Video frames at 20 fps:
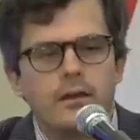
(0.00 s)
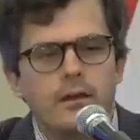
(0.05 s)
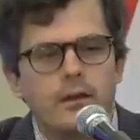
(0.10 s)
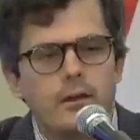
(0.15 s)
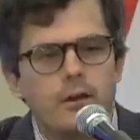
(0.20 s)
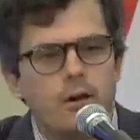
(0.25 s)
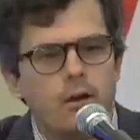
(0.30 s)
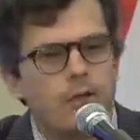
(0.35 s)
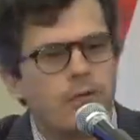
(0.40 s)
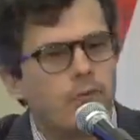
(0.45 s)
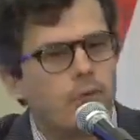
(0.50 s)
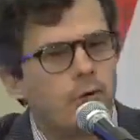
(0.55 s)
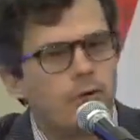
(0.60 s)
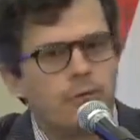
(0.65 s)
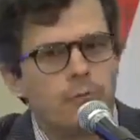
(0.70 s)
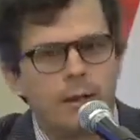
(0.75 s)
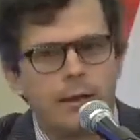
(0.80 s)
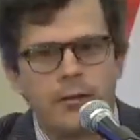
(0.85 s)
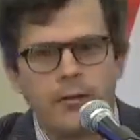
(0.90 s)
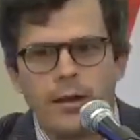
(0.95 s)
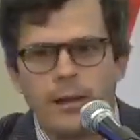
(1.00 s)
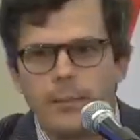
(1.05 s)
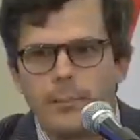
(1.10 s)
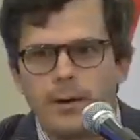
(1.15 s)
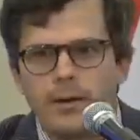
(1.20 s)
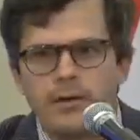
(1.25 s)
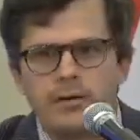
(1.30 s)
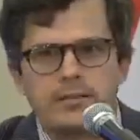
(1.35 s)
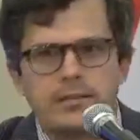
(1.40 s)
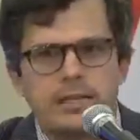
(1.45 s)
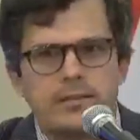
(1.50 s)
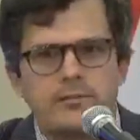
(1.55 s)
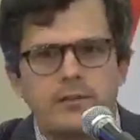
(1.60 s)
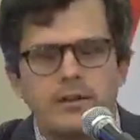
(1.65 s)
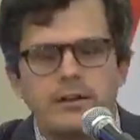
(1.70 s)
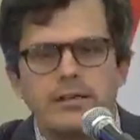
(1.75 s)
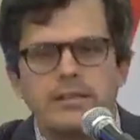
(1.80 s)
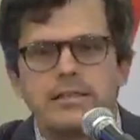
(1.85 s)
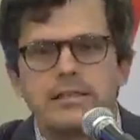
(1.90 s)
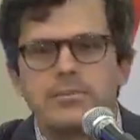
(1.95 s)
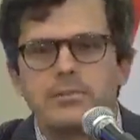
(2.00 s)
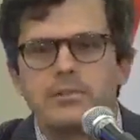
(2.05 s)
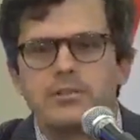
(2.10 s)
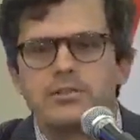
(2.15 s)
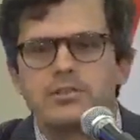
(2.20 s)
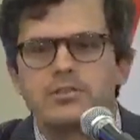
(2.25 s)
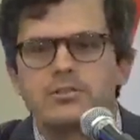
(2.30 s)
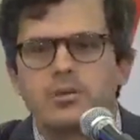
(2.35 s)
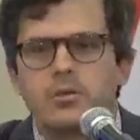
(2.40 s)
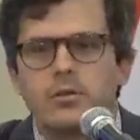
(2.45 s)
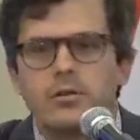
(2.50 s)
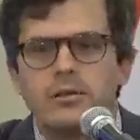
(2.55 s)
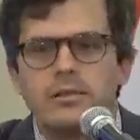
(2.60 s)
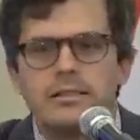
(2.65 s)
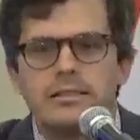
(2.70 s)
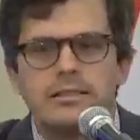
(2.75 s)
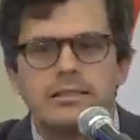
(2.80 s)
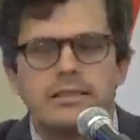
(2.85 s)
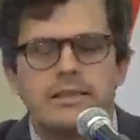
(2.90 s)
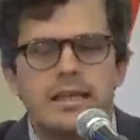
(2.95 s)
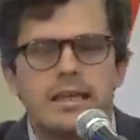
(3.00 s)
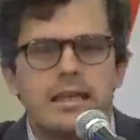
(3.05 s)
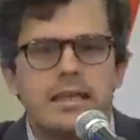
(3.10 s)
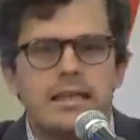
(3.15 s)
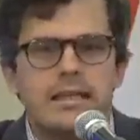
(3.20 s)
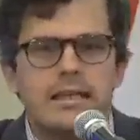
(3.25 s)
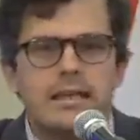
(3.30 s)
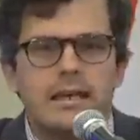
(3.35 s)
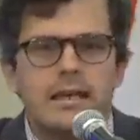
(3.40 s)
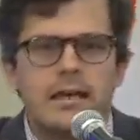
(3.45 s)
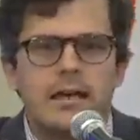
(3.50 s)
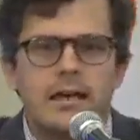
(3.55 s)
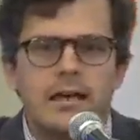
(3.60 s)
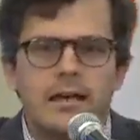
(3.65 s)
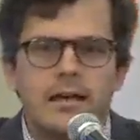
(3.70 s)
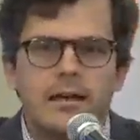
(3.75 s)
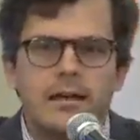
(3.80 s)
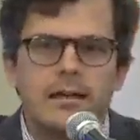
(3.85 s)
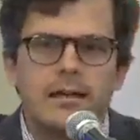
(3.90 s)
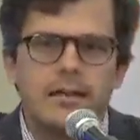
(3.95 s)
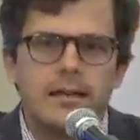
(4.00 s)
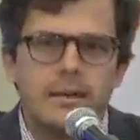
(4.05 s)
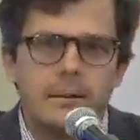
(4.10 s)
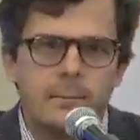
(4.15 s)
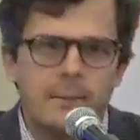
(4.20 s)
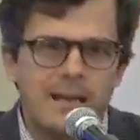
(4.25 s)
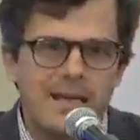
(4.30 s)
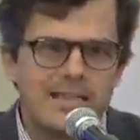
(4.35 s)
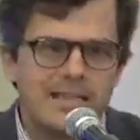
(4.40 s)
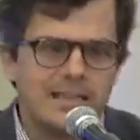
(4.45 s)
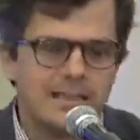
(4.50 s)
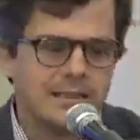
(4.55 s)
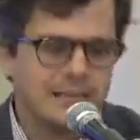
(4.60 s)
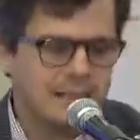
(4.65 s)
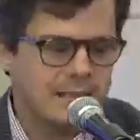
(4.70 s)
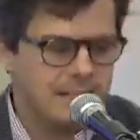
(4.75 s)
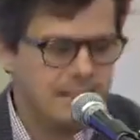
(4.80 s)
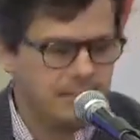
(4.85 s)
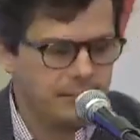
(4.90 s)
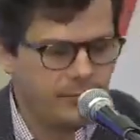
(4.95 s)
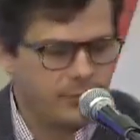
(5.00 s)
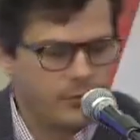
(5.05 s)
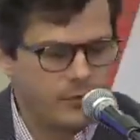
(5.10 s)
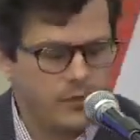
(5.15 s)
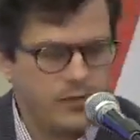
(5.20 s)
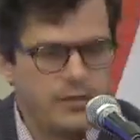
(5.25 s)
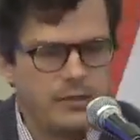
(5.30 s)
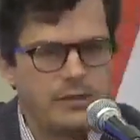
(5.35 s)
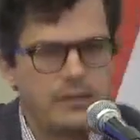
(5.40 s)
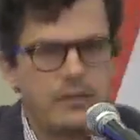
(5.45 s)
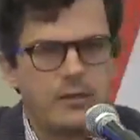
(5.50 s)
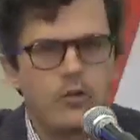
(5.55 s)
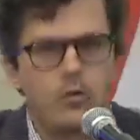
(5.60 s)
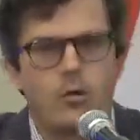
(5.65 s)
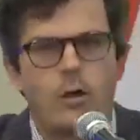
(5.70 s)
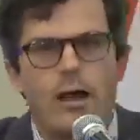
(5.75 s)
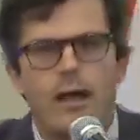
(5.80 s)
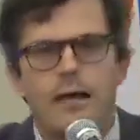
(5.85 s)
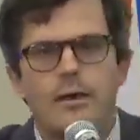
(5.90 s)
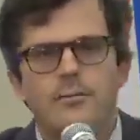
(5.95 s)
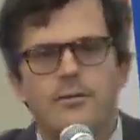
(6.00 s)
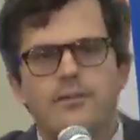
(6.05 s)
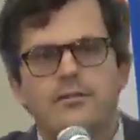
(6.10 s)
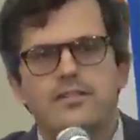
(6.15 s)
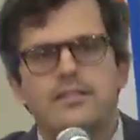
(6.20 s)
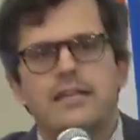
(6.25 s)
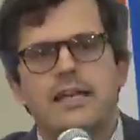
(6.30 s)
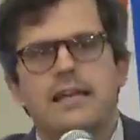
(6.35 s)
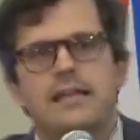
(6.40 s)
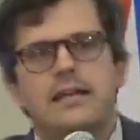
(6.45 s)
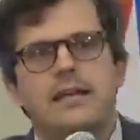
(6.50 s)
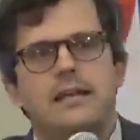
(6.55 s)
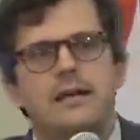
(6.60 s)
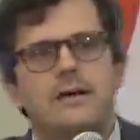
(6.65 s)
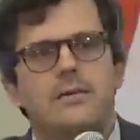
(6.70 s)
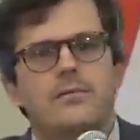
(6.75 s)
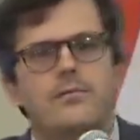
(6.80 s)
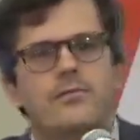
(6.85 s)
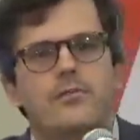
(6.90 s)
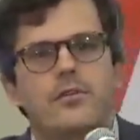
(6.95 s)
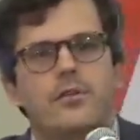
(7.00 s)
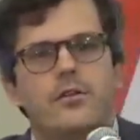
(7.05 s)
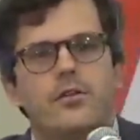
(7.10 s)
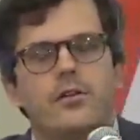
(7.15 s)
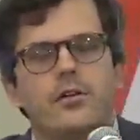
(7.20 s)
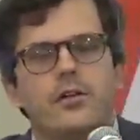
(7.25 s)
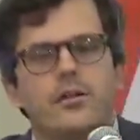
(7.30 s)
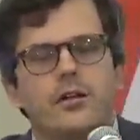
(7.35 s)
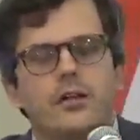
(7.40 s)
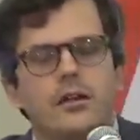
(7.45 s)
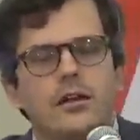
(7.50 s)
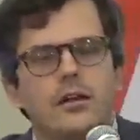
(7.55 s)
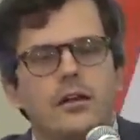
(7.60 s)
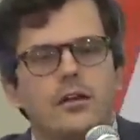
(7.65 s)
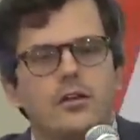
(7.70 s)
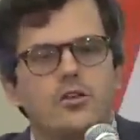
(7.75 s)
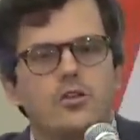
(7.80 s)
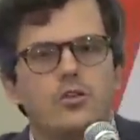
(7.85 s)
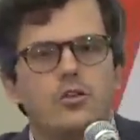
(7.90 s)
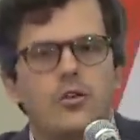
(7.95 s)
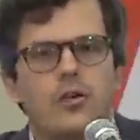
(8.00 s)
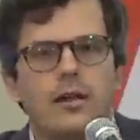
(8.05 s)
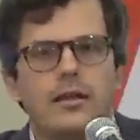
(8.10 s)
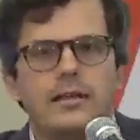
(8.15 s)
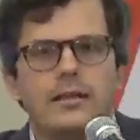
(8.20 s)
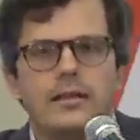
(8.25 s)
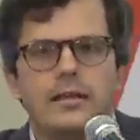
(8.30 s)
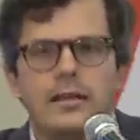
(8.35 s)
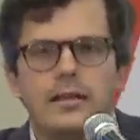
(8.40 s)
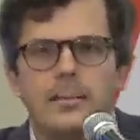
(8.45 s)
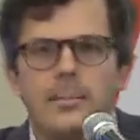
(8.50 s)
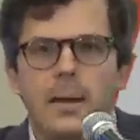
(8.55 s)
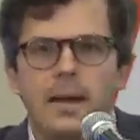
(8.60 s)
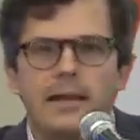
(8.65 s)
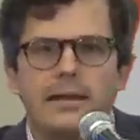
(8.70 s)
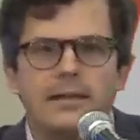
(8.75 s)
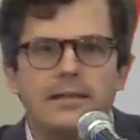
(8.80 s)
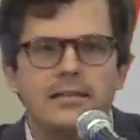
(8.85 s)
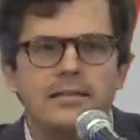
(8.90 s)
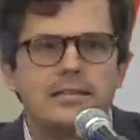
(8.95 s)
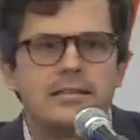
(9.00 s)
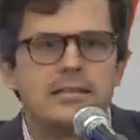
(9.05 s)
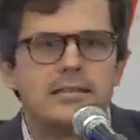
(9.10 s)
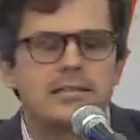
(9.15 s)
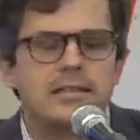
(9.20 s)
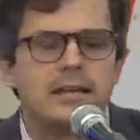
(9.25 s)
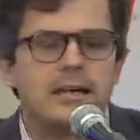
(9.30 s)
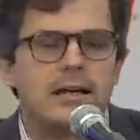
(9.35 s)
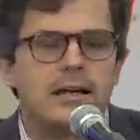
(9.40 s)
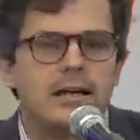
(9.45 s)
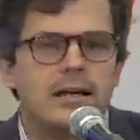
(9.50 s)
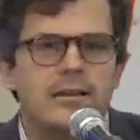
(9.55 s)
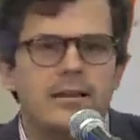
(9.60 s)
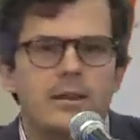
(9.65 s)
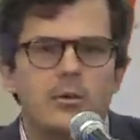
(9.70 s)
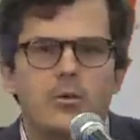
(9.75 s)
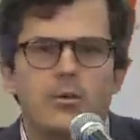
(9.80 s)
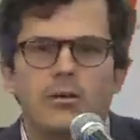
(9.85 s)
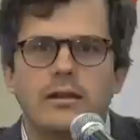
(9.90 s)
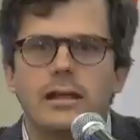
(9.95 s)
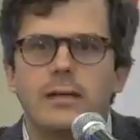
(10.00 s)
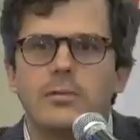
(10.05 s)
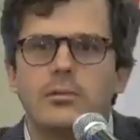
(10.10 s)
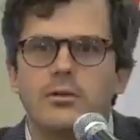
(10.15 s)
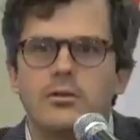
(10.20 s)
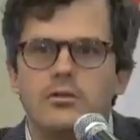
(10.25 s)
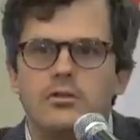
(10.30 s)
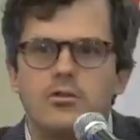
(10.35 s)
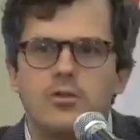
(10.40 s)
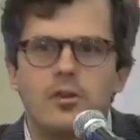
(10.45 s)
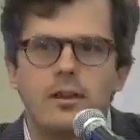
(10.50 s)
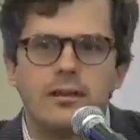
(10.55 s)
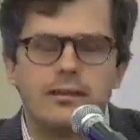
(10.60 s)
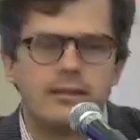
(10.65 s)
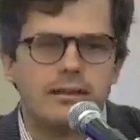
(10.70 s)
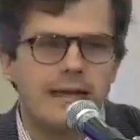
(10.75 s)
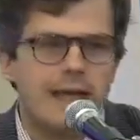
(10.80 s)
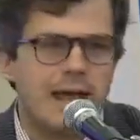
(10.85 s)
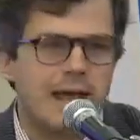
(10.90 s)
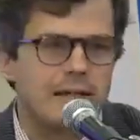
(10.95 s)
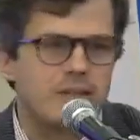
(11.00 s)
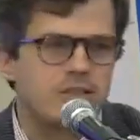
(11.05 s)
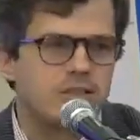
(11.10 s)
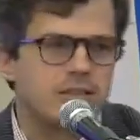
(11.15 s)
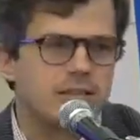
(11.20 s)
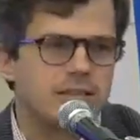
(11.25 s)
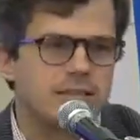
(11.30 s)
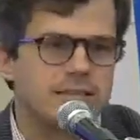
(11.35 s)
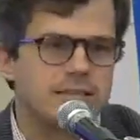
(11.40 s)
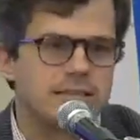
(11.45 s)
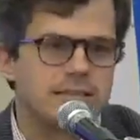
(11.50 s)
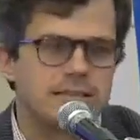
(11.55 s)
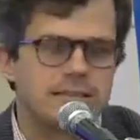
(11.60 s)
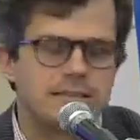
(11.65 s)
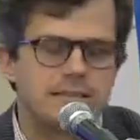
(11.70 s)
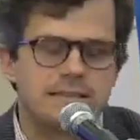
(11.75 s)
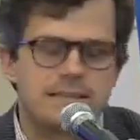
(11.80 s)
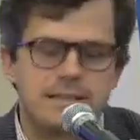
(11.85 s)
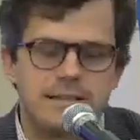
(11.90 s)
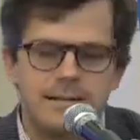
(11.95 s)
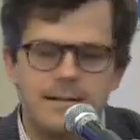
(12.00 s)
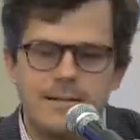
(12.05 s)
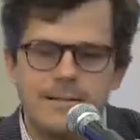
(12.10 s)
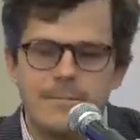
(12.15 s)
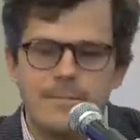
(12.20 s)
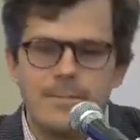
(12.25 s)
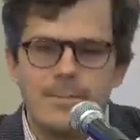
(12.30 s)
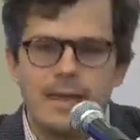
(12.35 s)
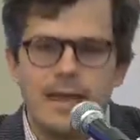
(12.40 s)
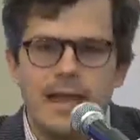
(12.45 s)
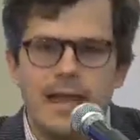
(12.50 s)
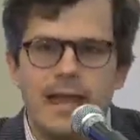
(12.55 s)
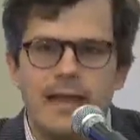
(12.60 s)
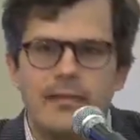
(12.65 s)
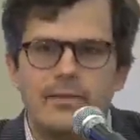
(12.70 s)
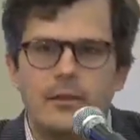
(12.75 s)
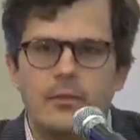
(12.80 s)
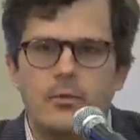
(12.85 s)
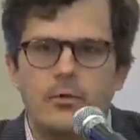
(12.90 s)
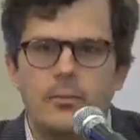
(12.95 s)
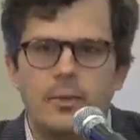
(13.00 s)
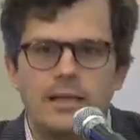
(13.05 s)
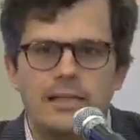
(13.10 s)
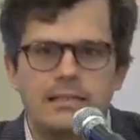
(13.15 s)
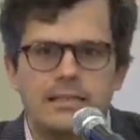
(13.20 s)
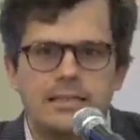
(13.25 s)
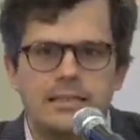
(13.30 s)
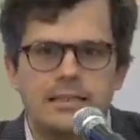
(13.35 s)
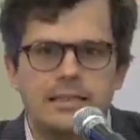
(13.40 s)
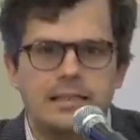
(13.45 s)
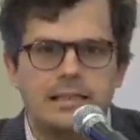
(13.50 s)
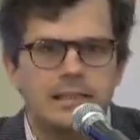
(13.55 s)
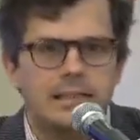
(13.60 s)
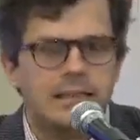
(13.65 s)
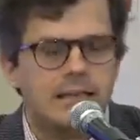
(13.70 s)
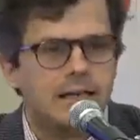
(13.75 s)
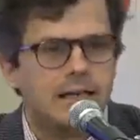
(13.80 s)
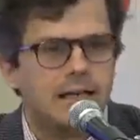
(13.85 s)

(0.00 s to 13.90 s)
all four of my grandparents had very similar stories. They basically, for the crime of standing up for Ukrainian independence, they were labeled Ukrainian nationalists, and they were basically